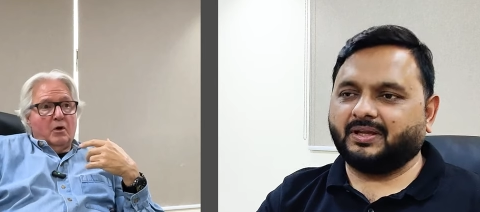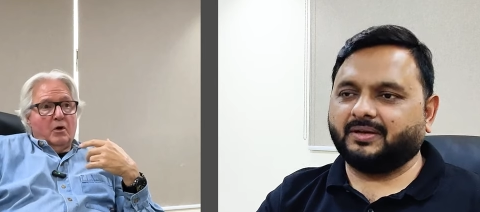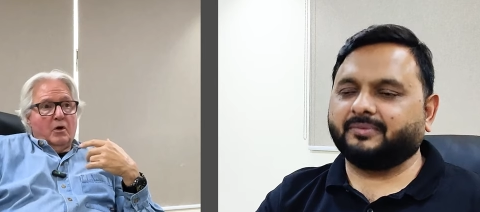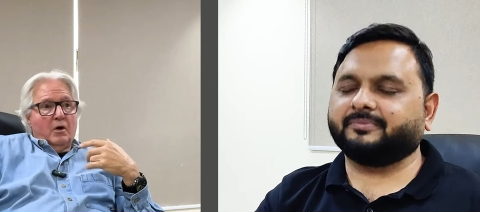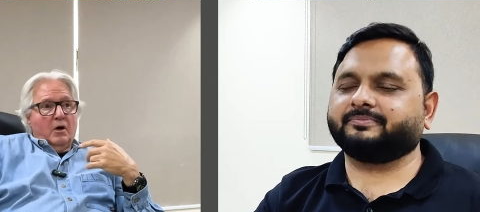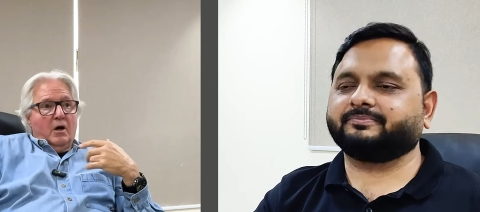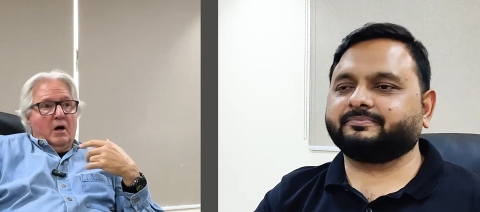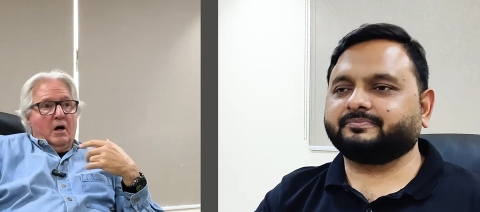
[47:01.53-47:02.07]
Speaker 1: Yeah.
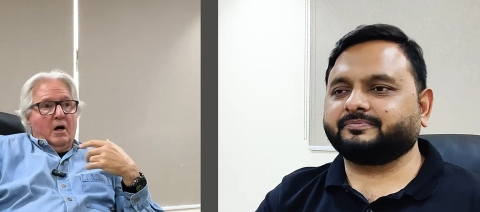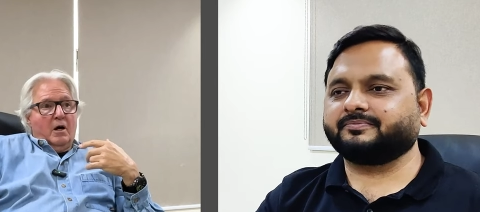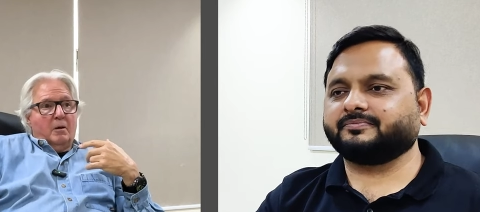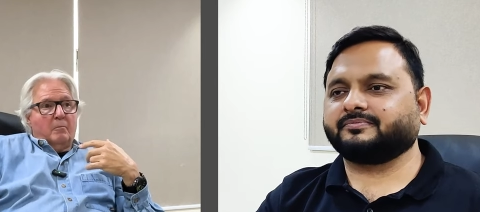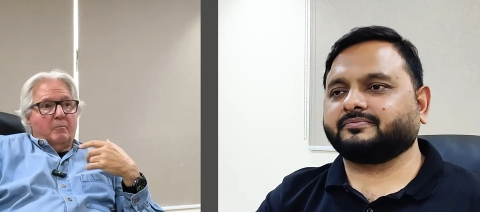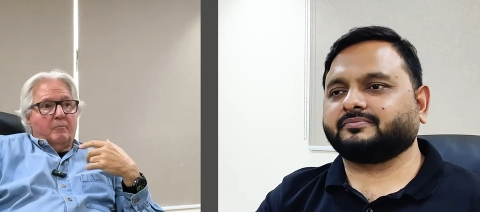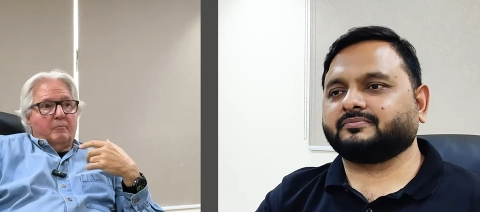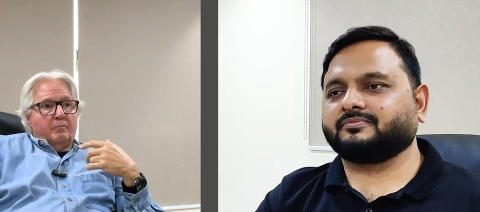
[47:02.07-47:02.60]

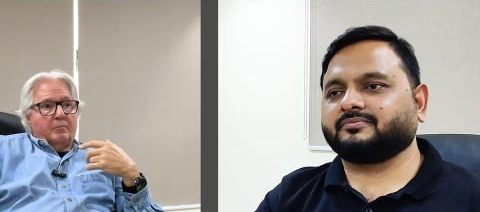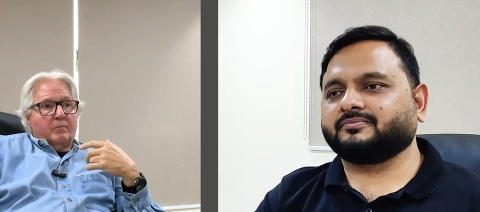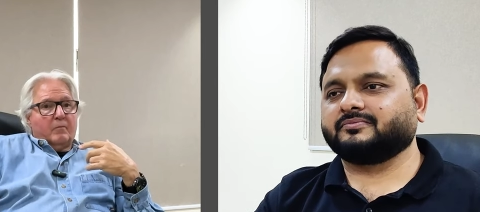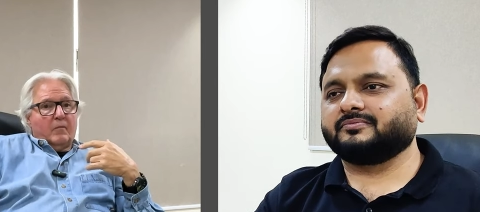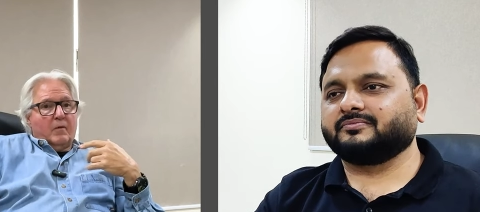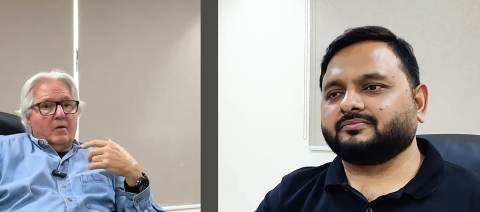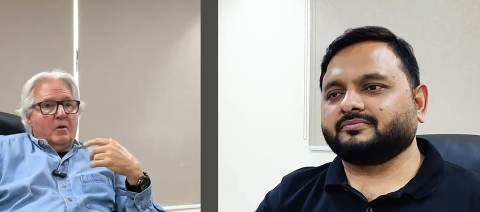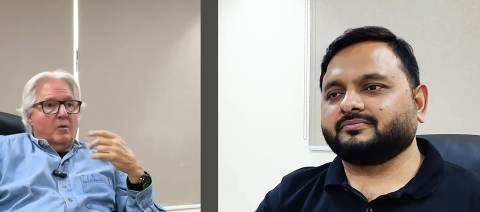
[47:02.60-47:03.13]
Um,
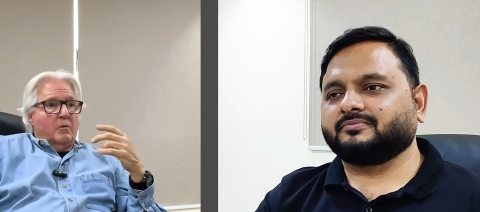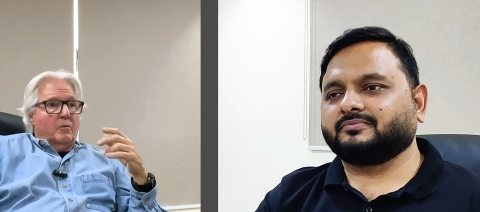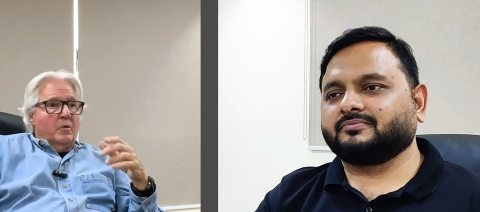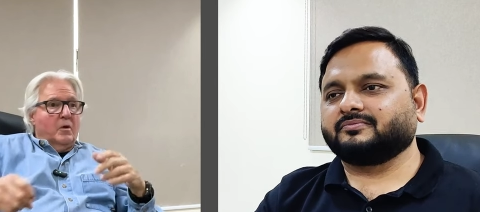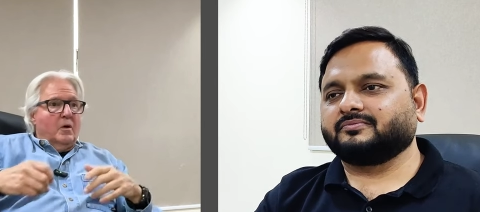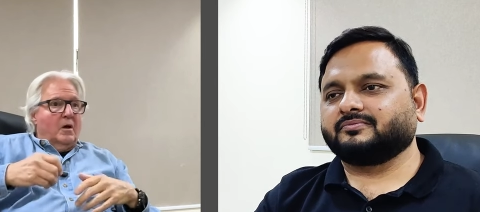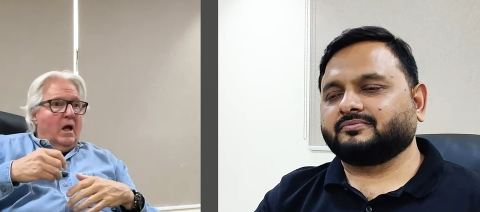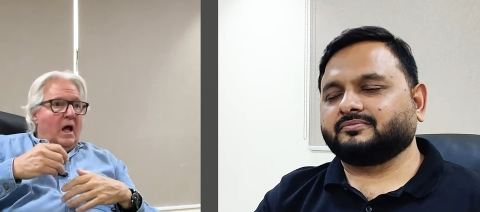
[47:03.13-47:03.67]
you know,
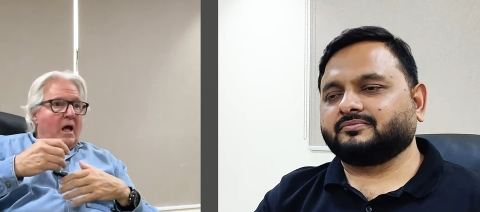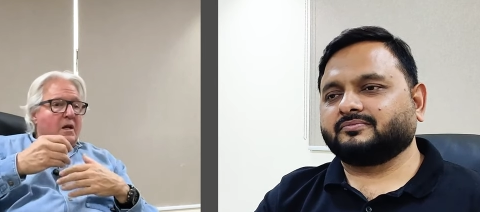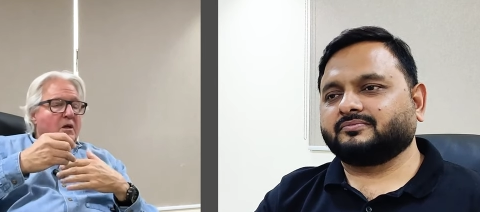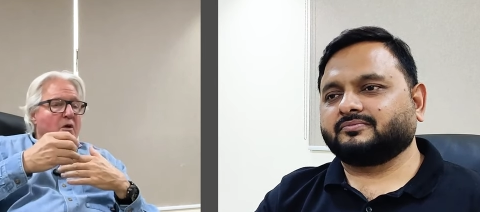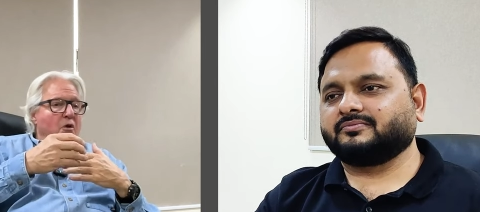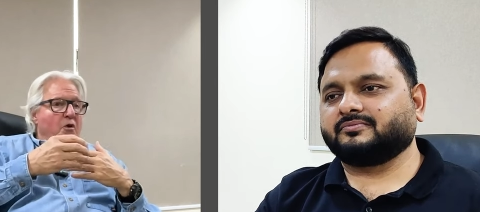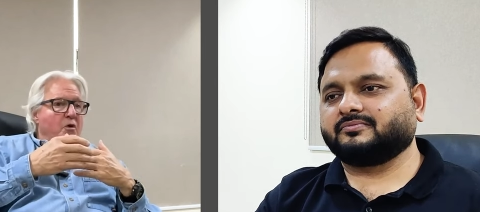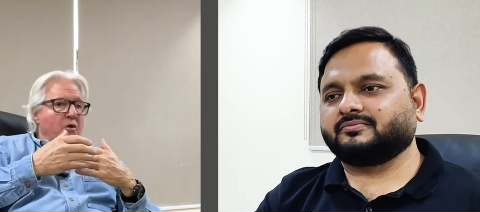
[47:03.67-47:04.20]

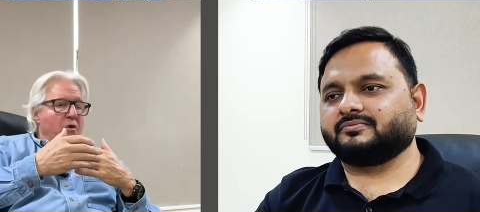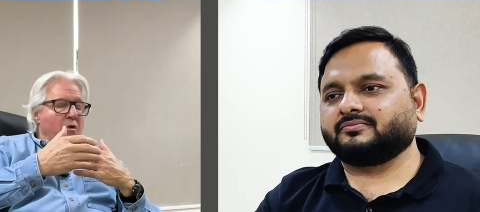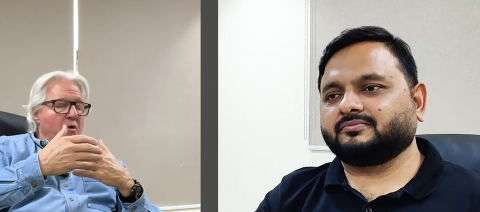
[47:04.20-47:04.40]
and